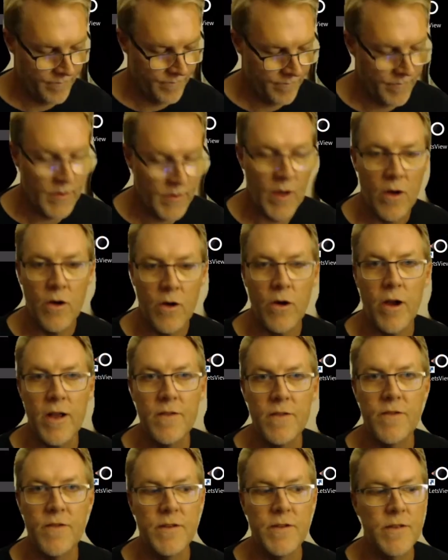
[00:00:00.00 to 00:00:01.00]
All right,
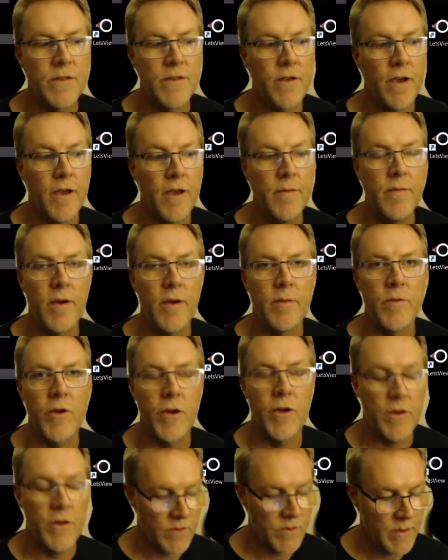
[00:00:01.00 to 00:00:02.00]
this time I'm going
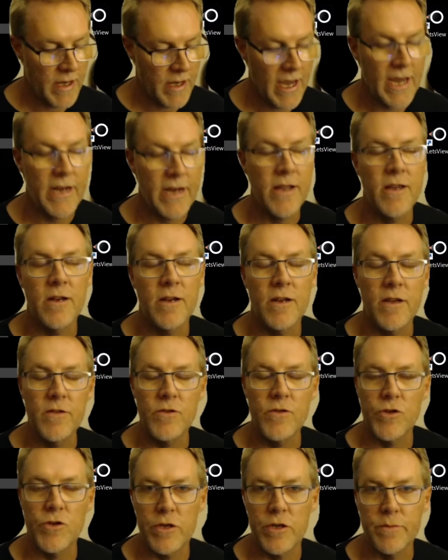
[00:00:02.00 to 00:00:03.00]
to be adding another
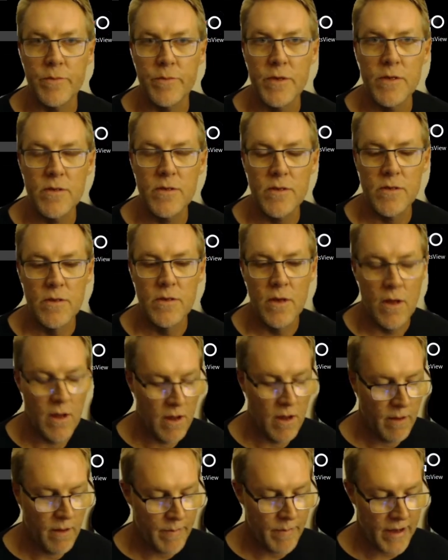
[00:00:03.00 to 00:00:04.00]
shipment,
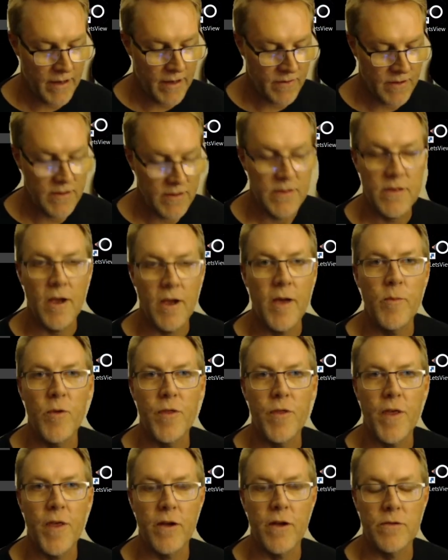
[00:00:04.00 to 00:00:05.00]
but this time
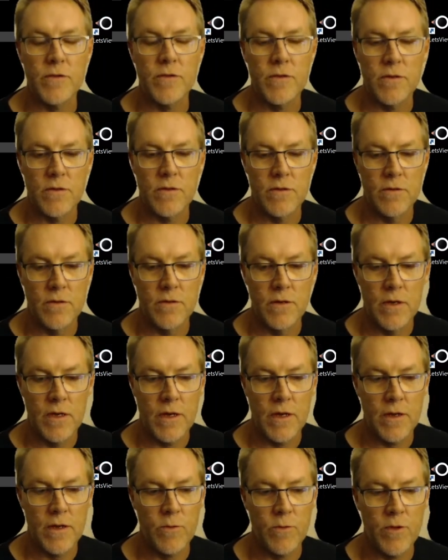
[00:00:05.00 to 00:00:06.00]

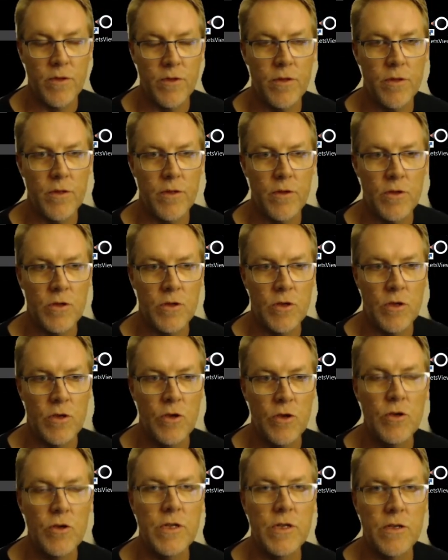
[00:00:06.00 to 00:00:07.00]
with
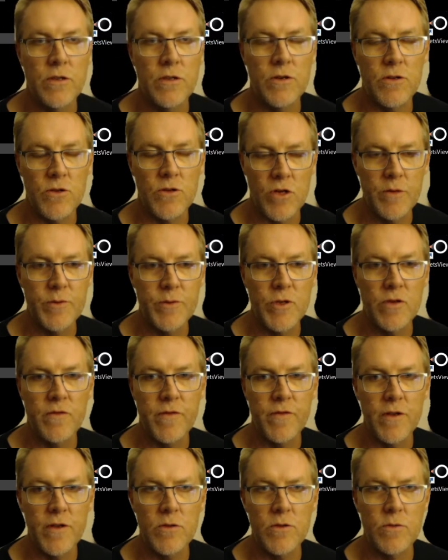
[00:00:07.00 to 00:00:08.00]
using the description
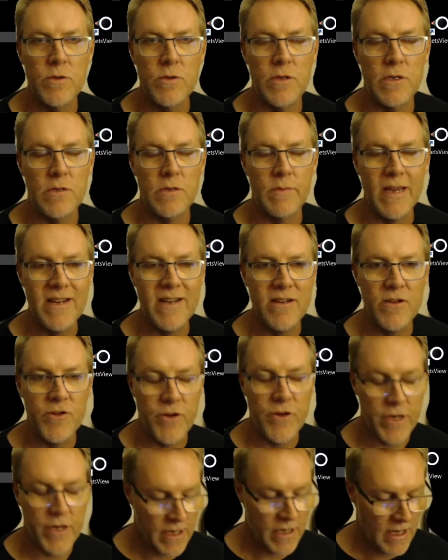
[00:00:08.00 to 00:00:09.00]
field, which is
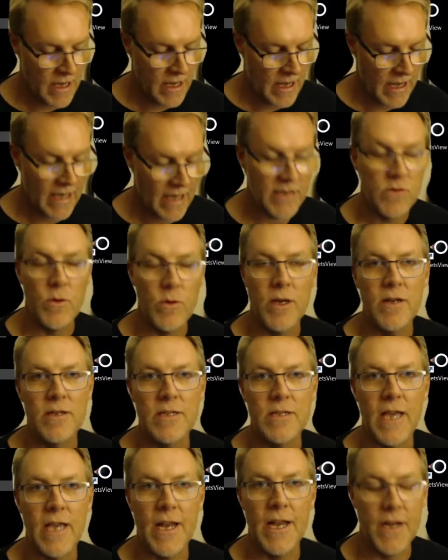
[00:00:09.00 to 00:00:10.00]
mandatory, as well as
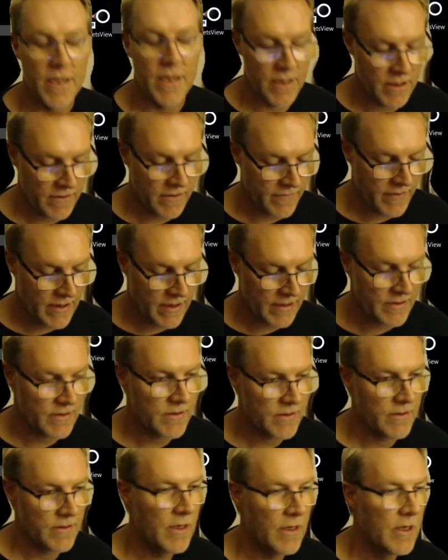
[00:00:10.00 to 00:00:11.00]
adding a device.
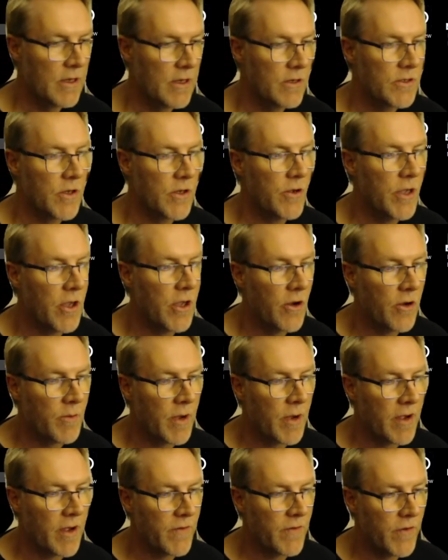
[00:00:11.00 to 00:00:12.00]
So here on
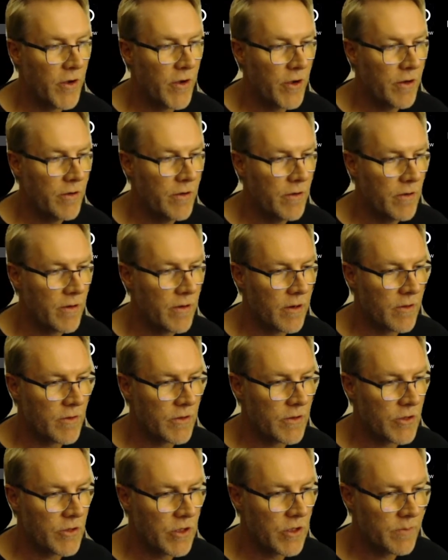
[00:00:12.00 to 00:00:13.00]
my phone, on the
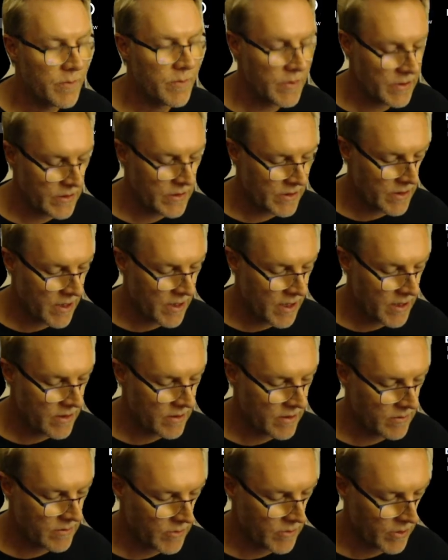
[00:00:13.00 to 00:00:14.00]
shipment side,
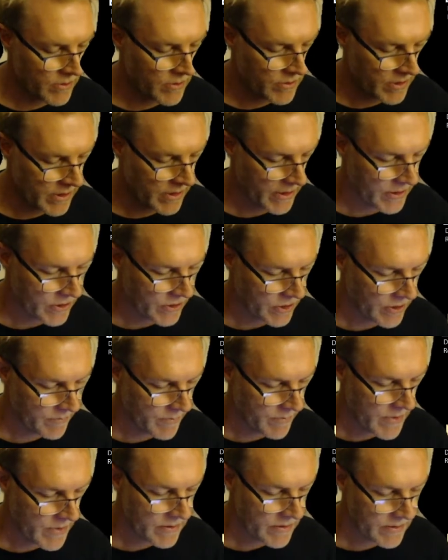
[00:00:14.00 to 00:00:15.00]
I'm going to click
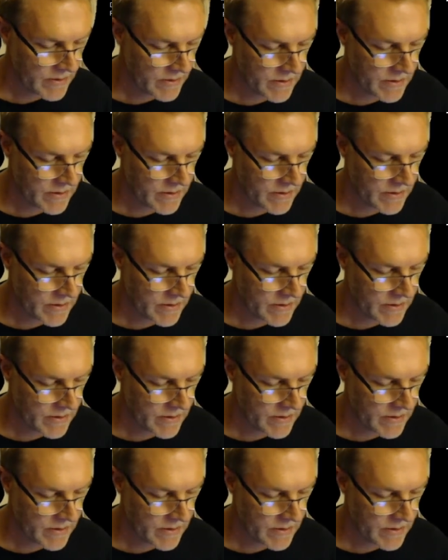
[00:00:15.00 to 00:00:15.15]
shipments,